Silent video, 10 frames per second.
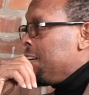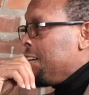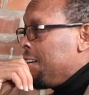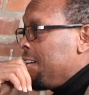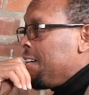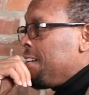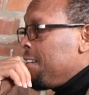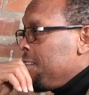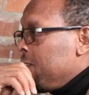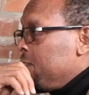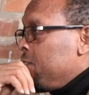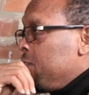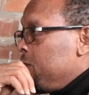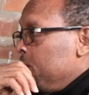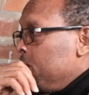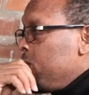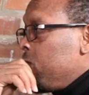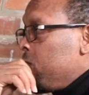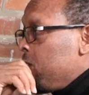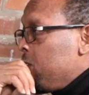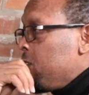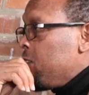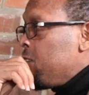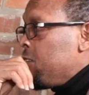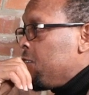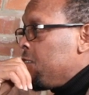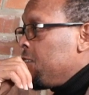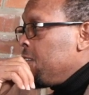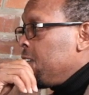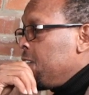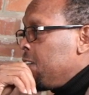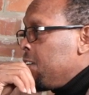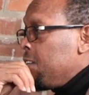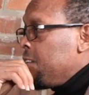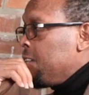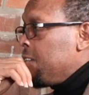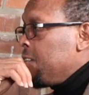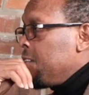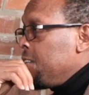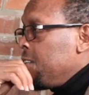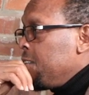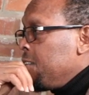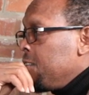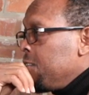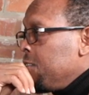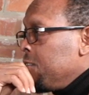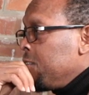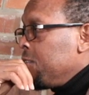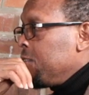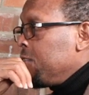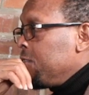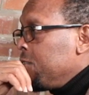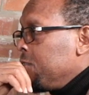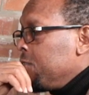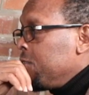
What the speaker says: No words are spoken by the person on screen.